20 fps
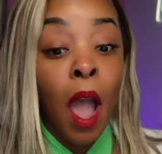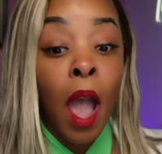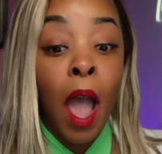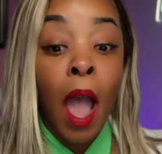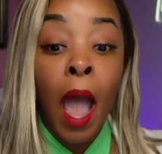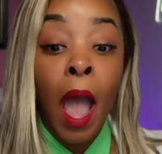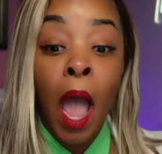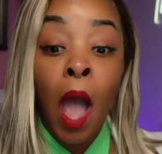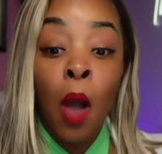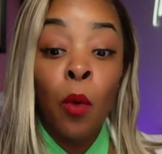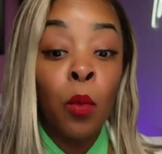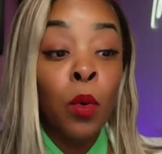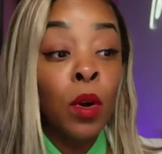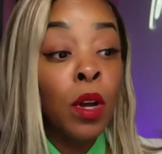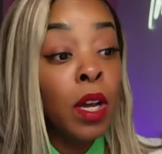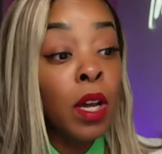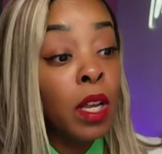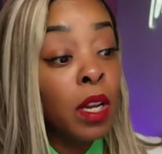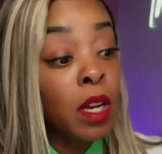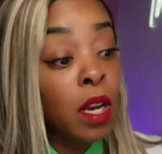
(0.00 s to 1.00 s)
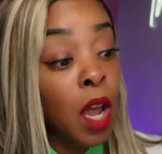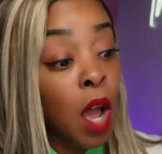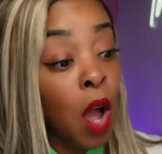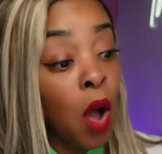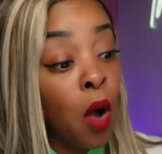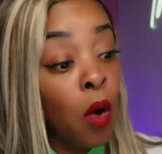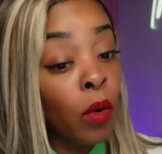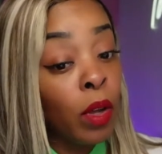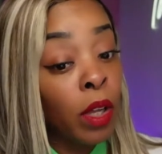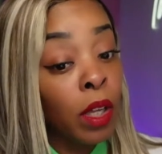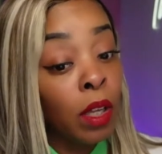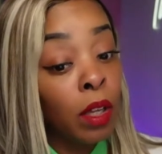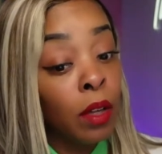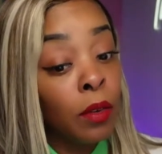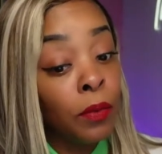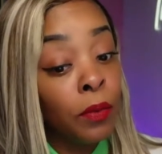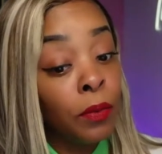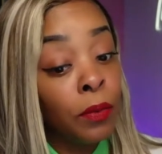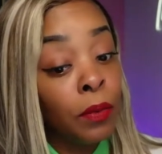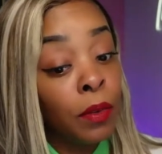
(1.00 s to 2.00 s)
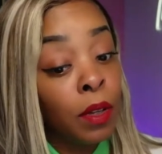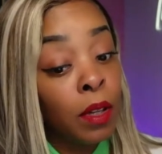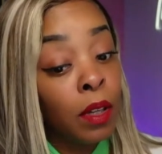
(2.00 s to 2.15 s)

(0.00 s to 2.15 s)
I would know if